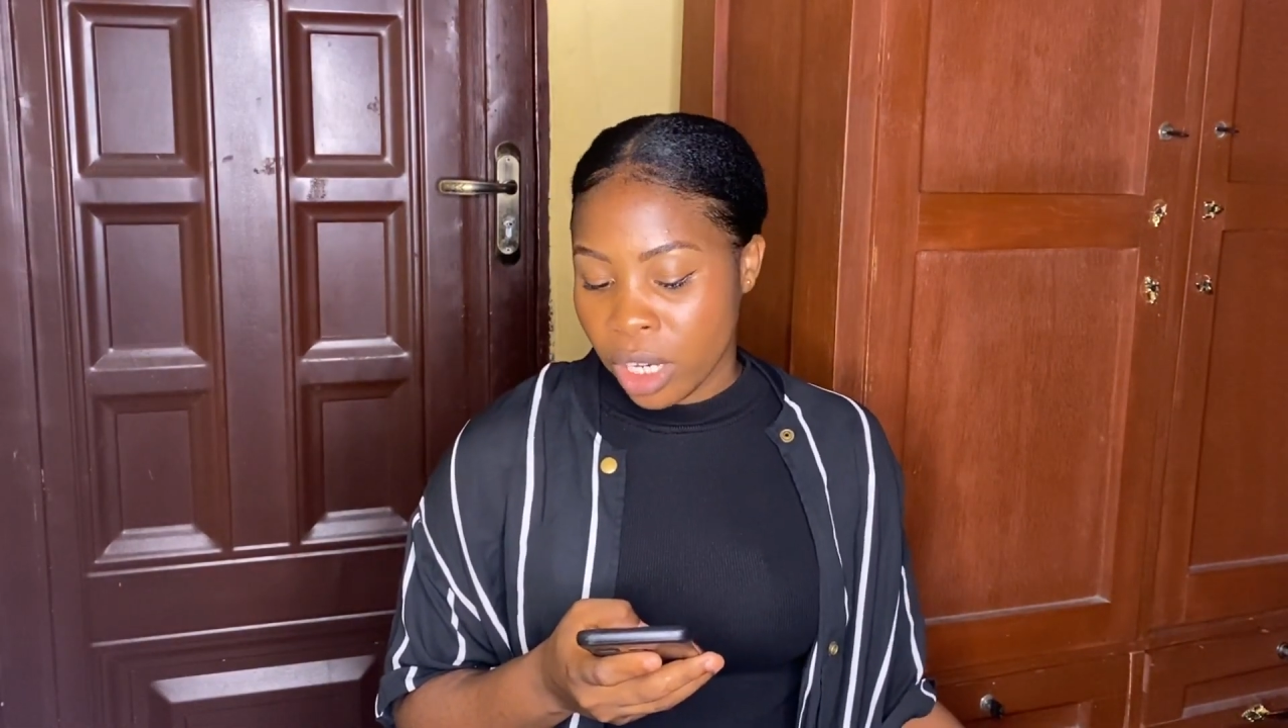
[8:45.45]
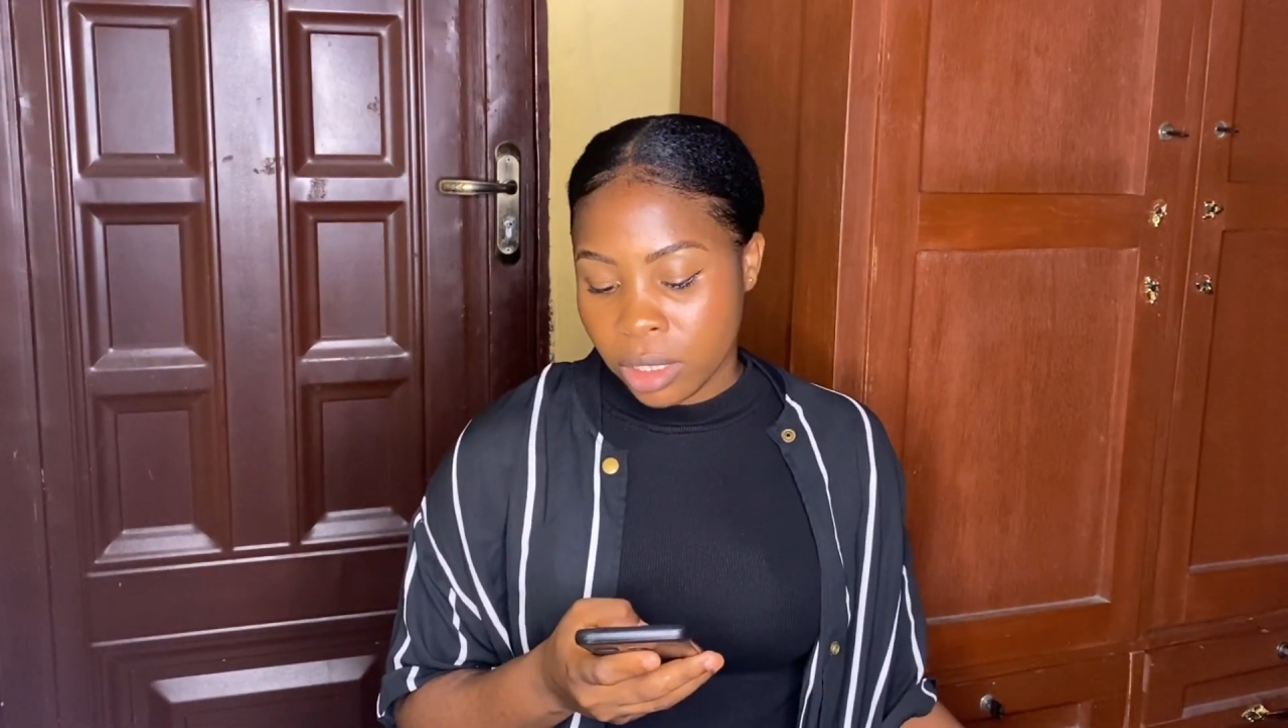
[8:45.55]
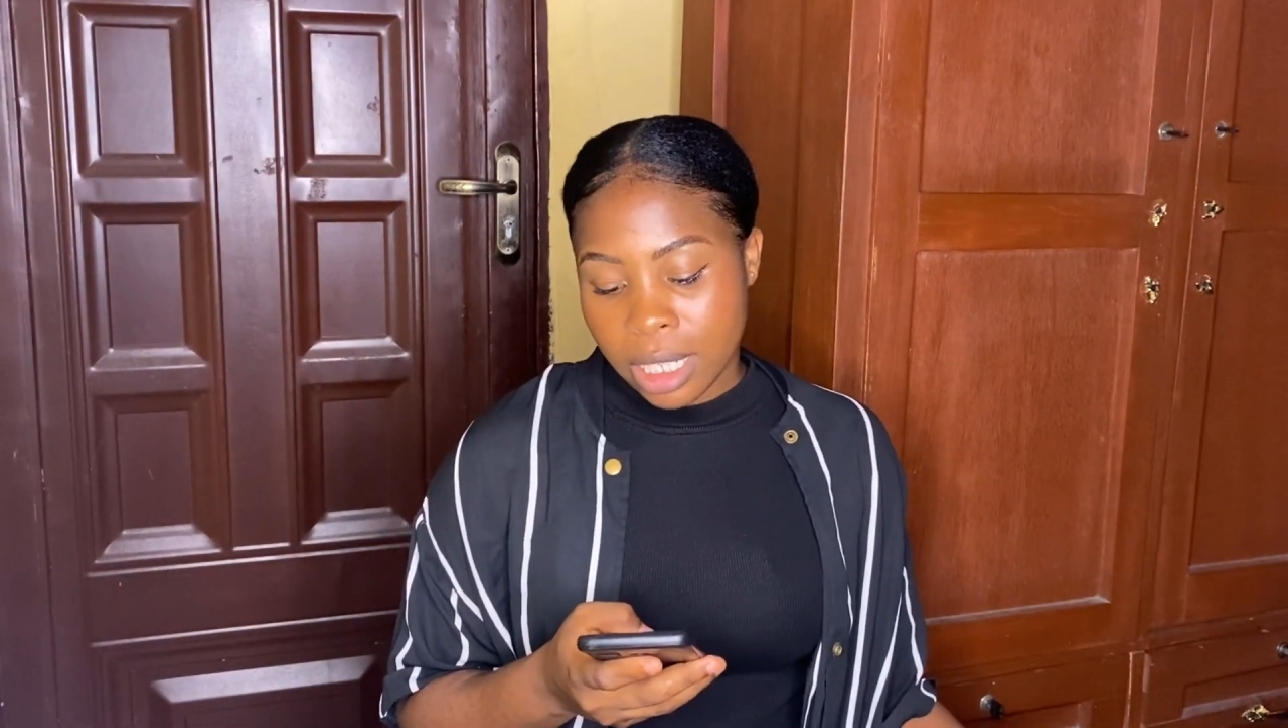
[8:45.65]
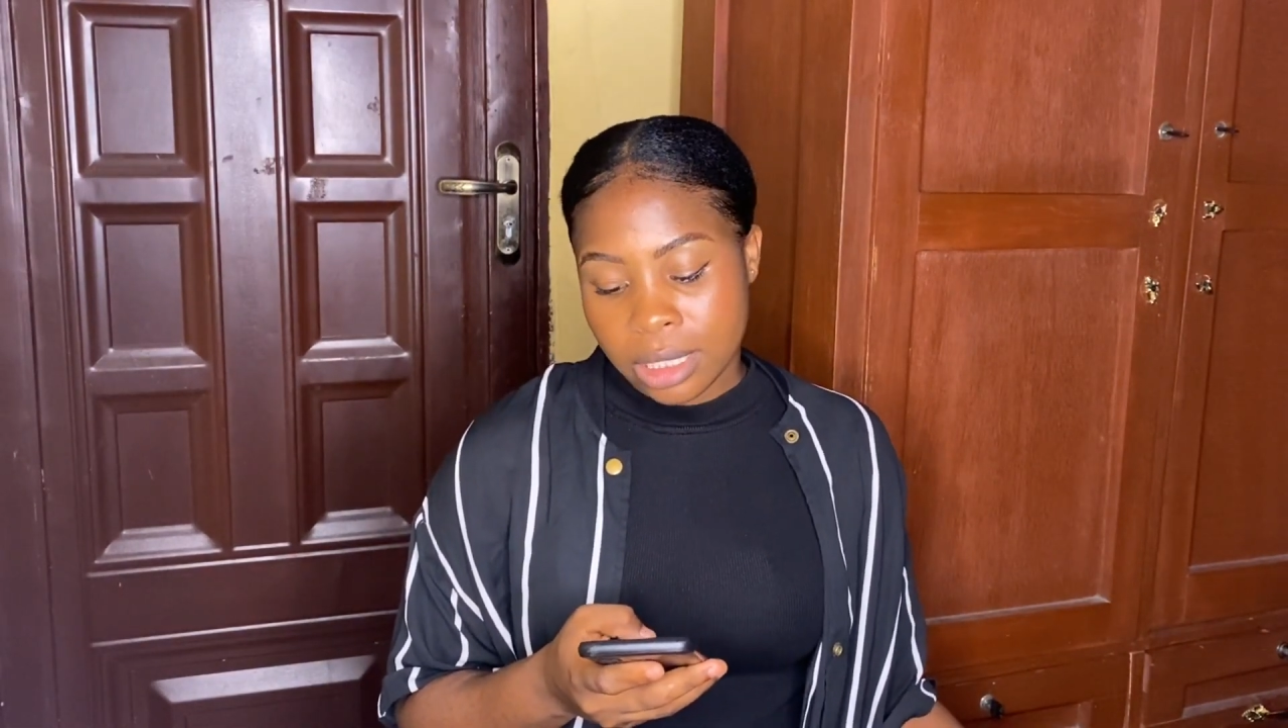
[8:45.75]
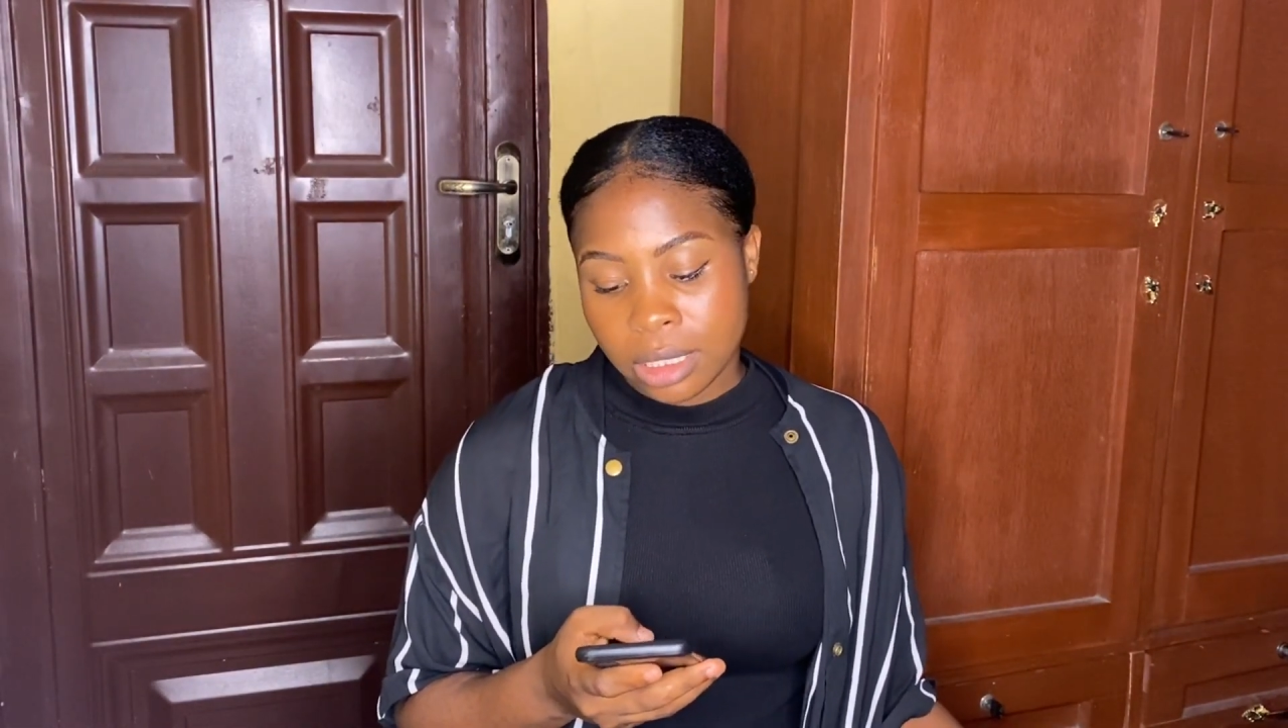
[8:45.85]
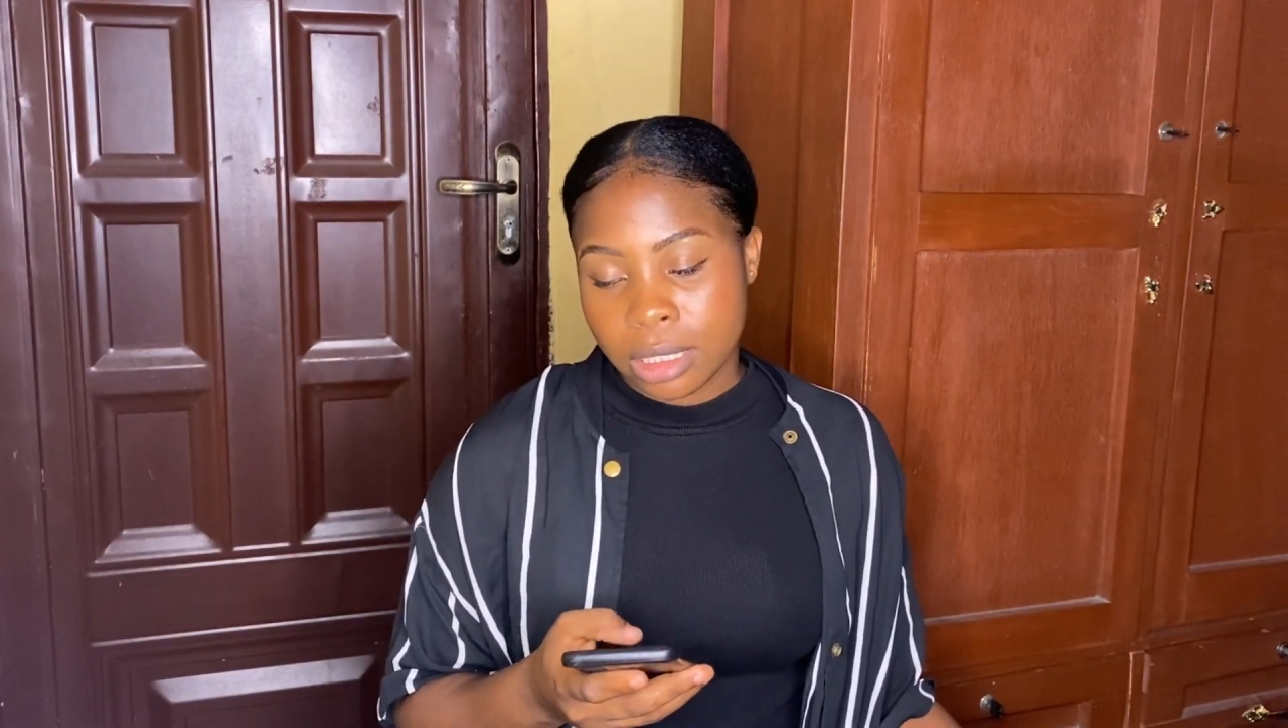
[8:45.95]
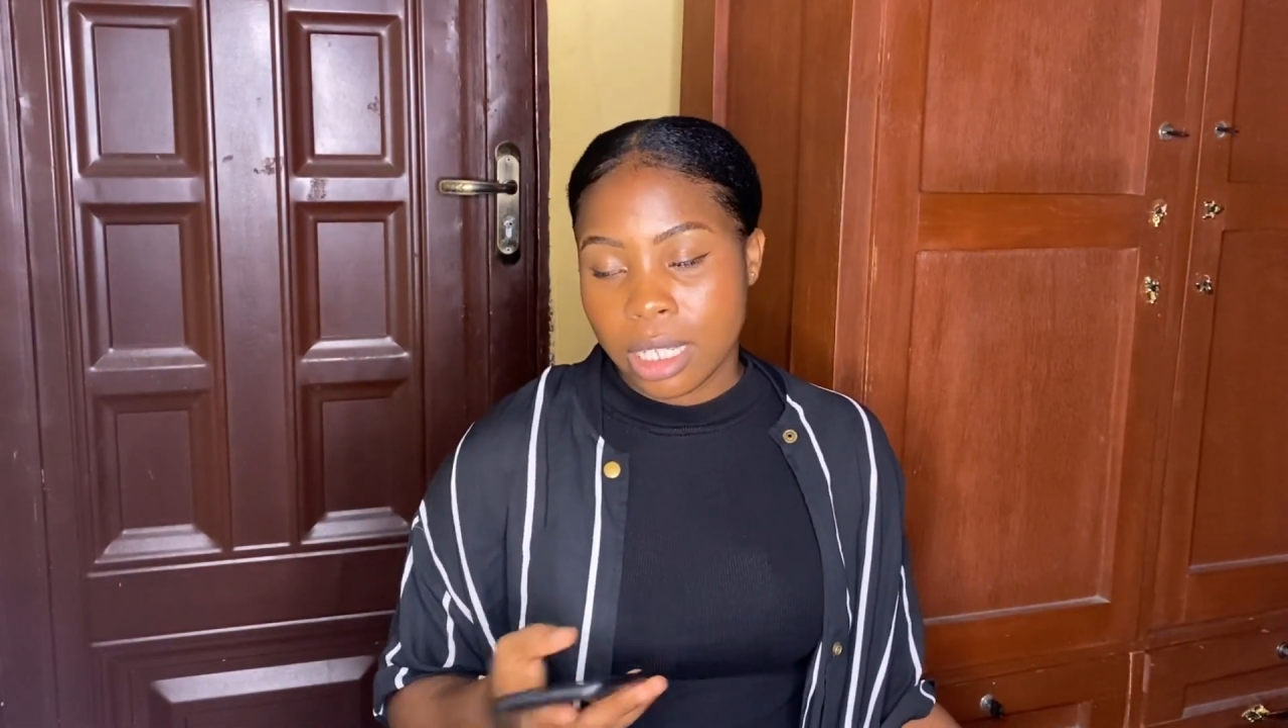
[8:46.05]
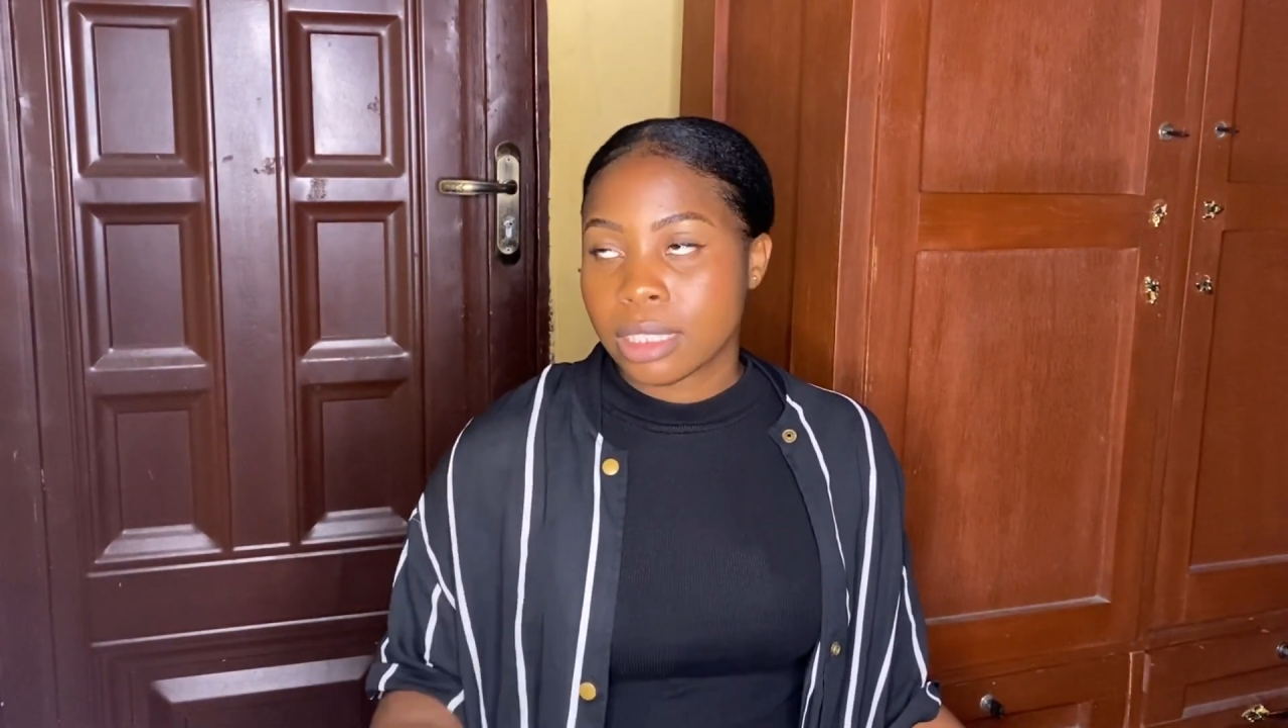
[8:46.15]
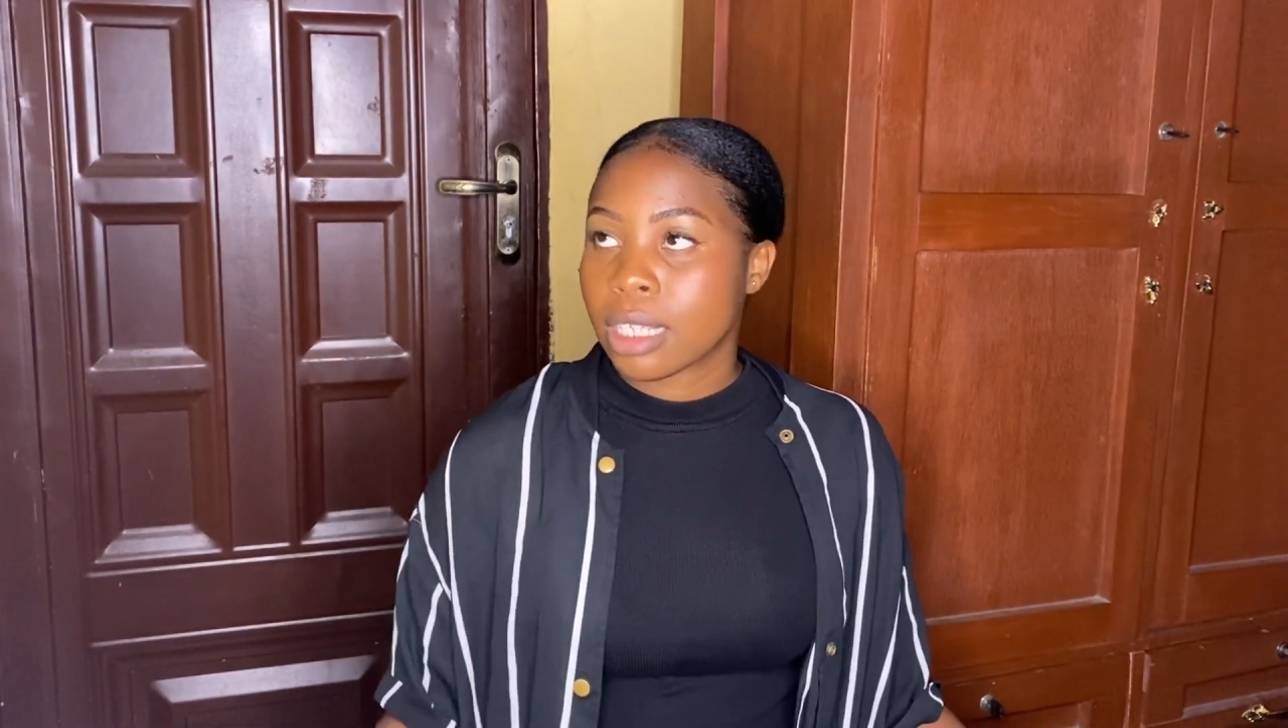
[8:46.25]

elder sister's